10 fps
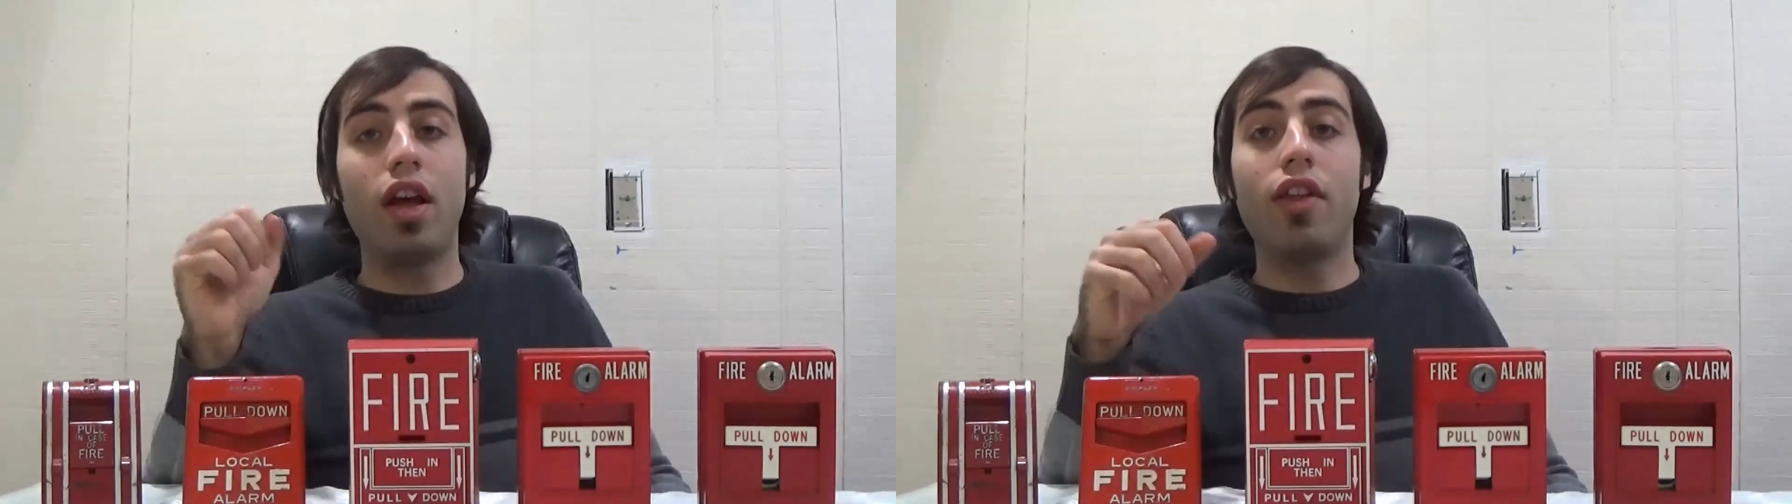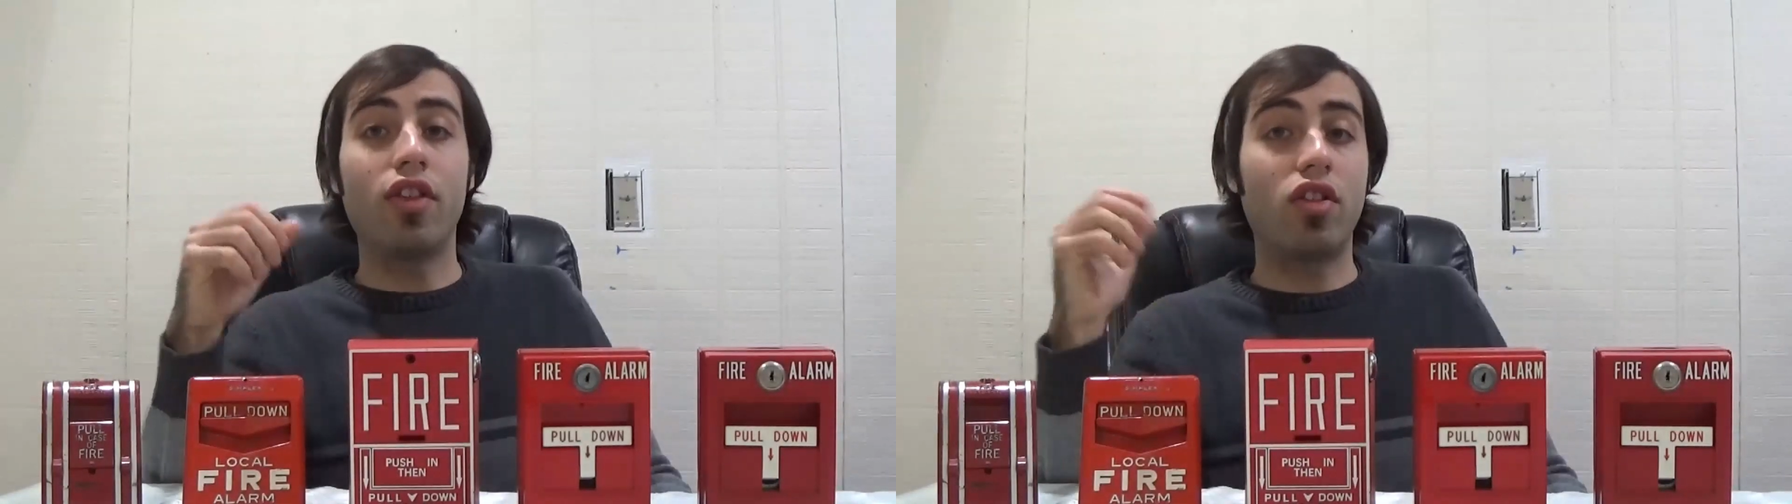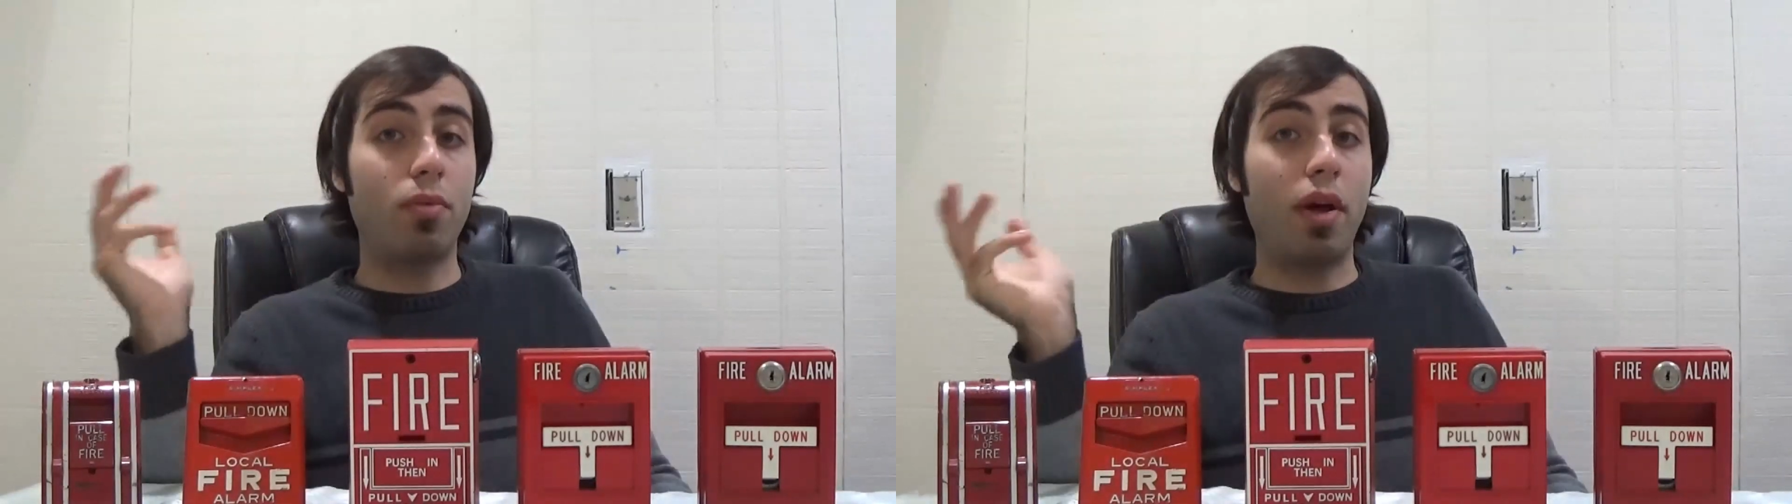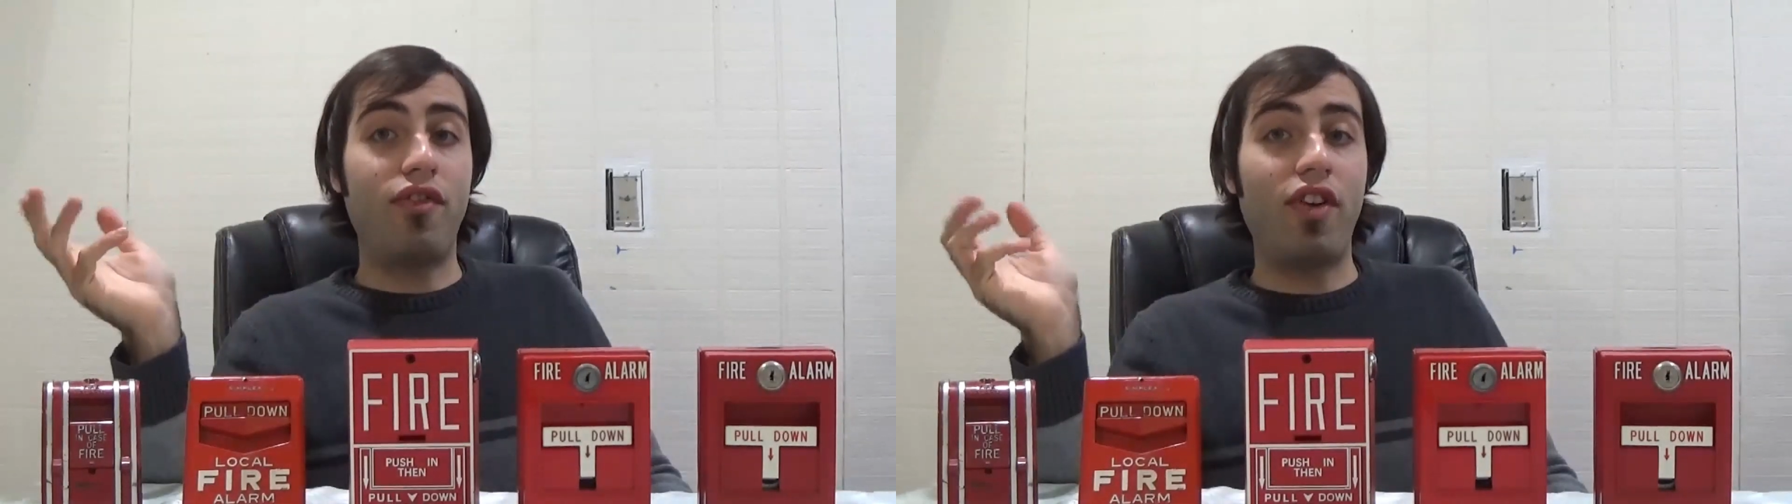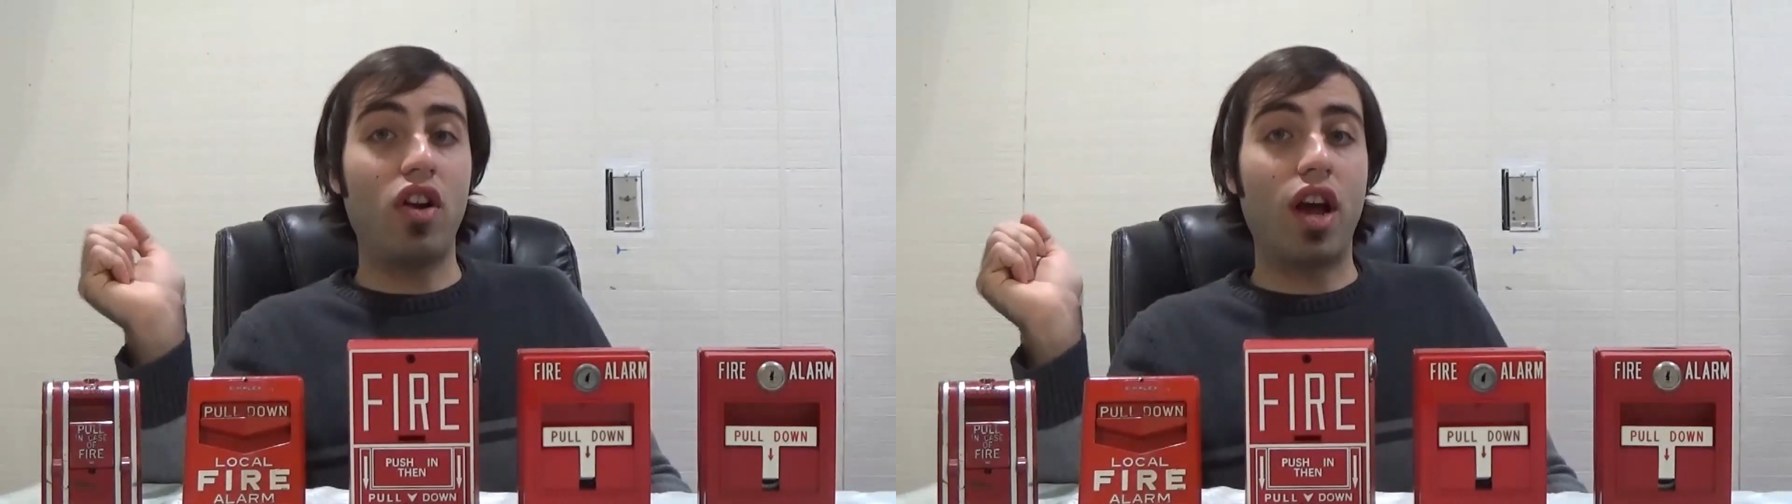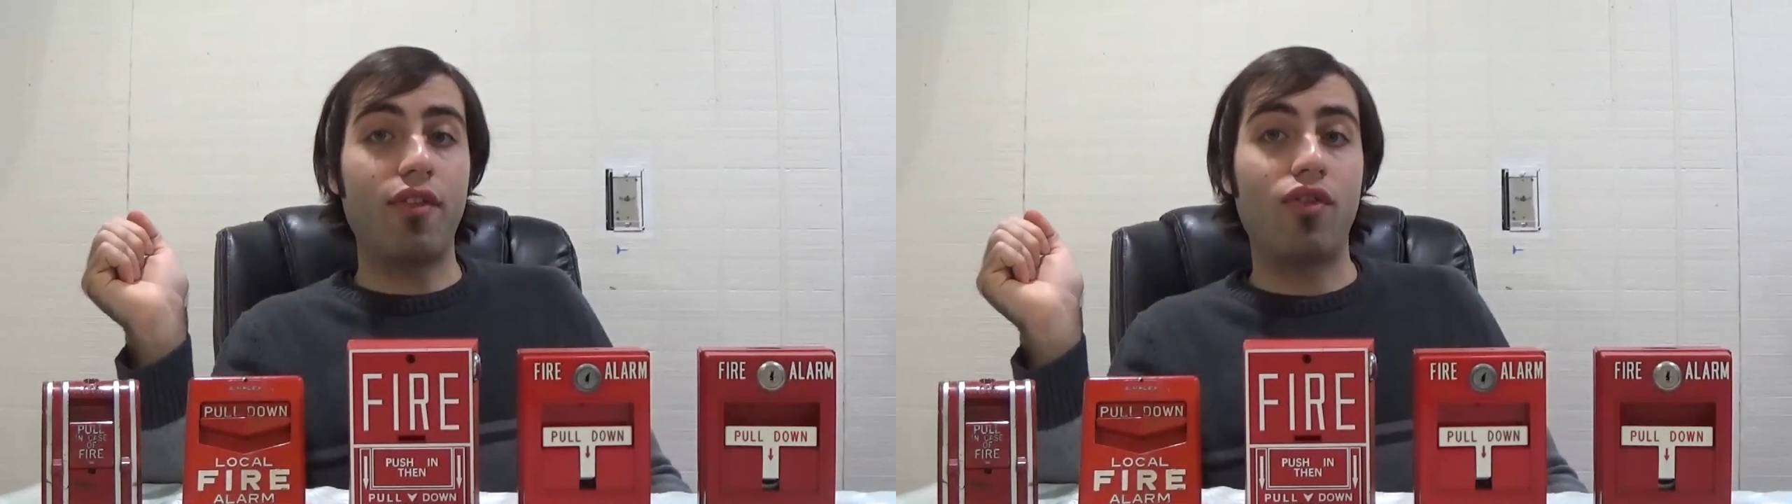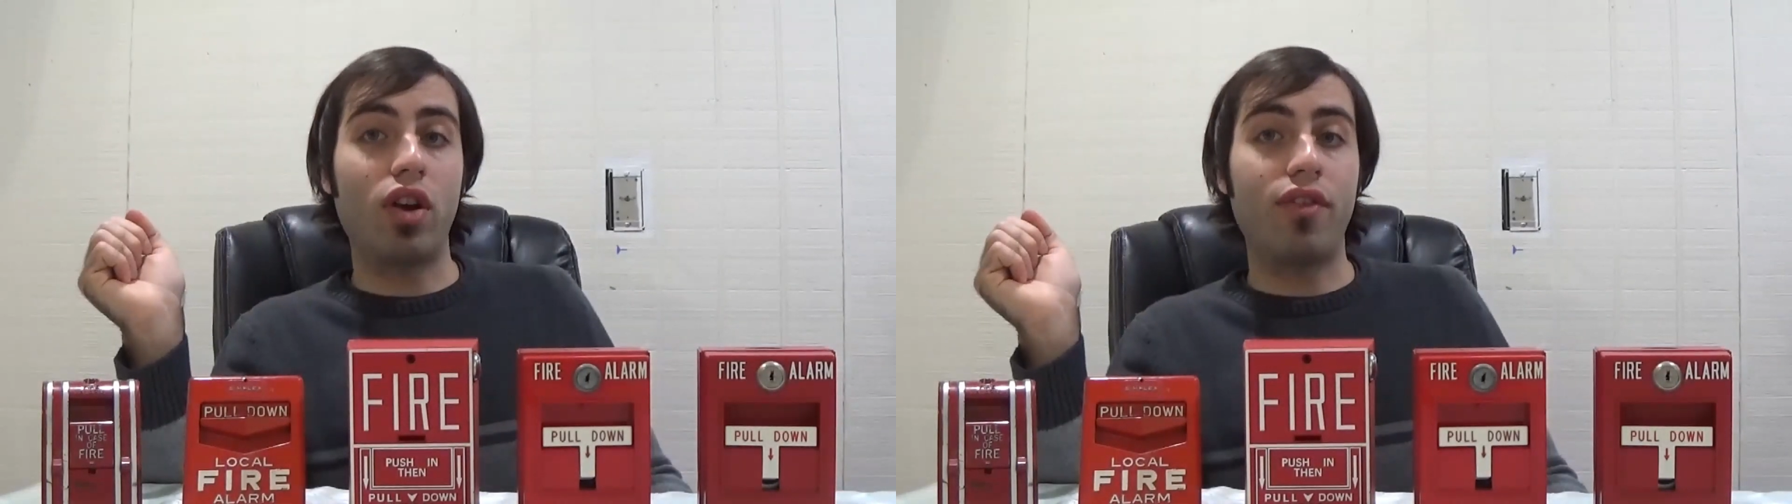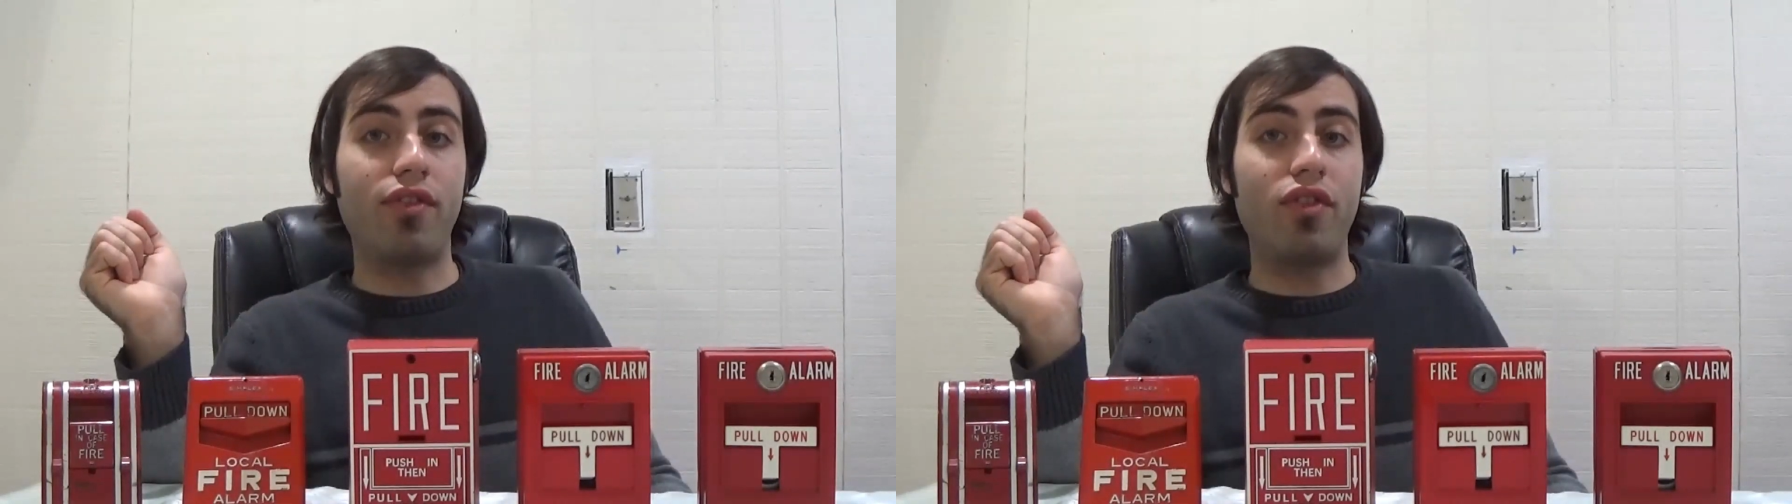This has been Fahrenheit
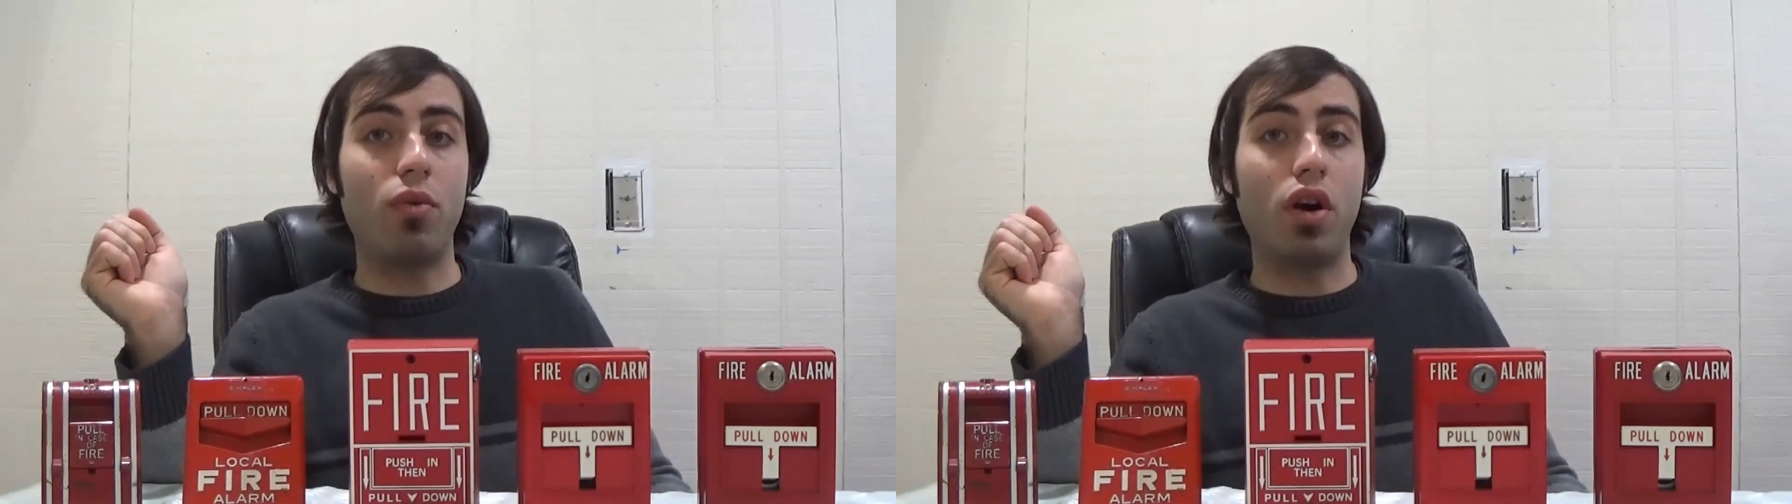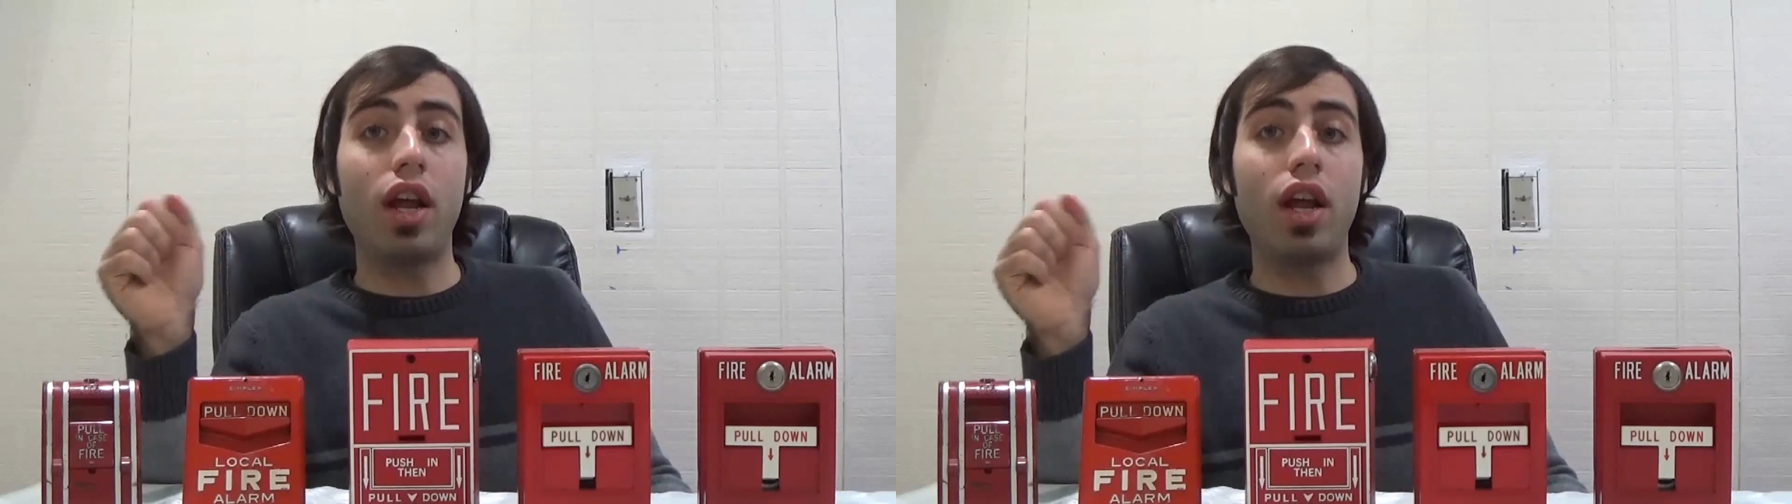4051,